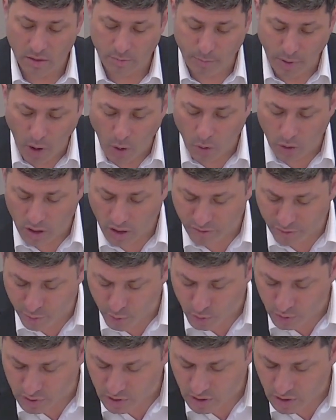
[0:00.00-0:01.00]
poke a
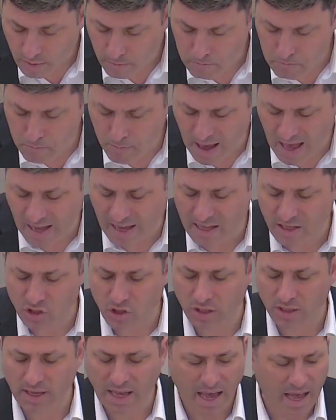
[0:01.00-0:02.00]
fruit. Machat
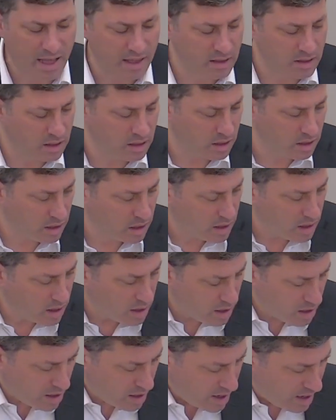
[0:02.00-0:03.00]
shel yad.
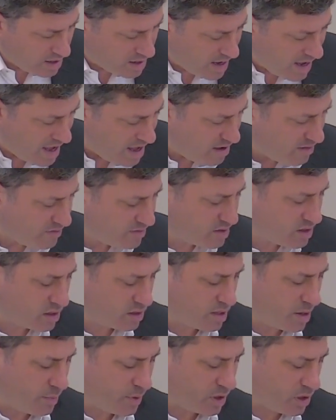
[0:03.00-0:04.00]
And you have the
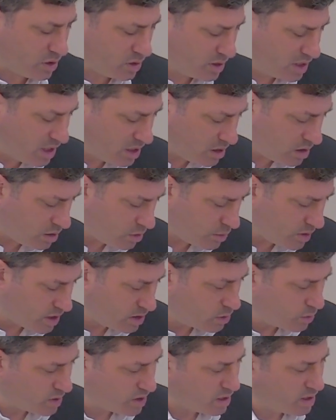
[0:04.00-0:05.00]
typical needle. What do you
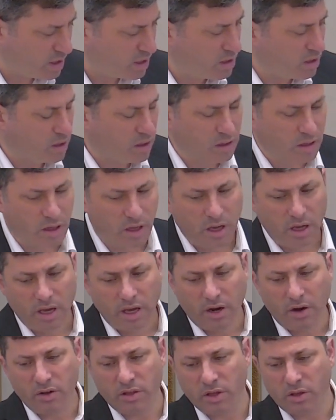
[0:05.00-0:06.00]
do with a needle?
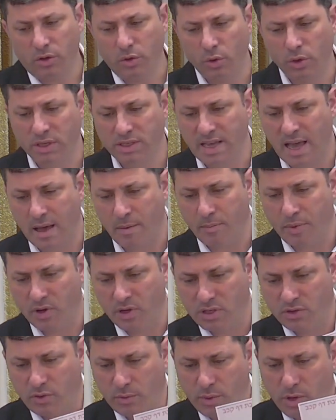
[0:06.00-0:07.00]
Here are the two
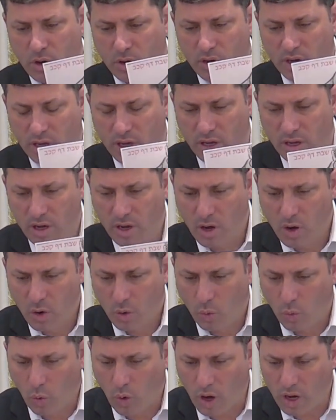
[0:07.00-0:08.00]
examples from Yoni.
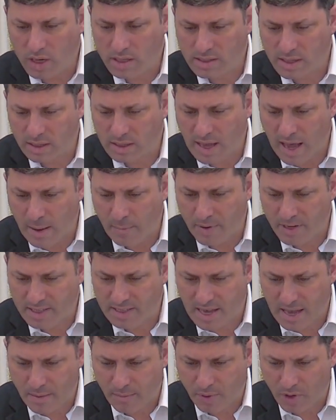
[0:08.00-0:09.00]
One is the top
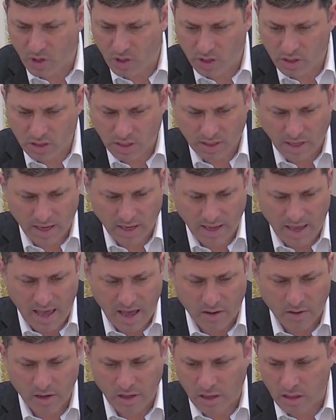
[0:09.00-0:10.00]
example to take
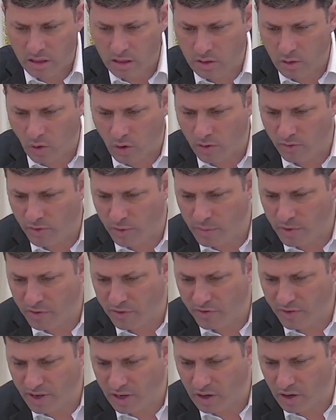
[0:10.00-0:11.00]
out a thorn from your
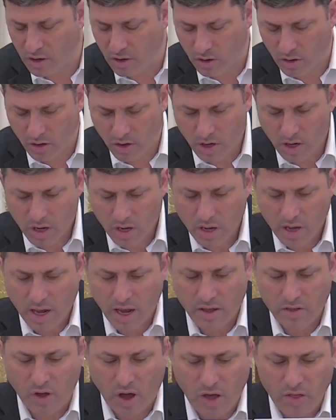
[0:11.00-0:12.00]
finger,
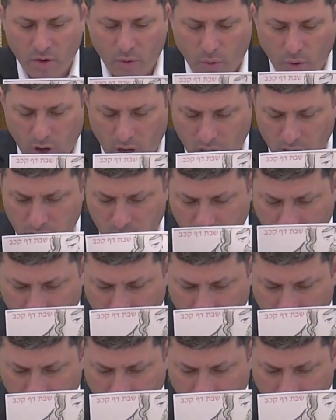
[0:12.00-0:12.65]
and the other one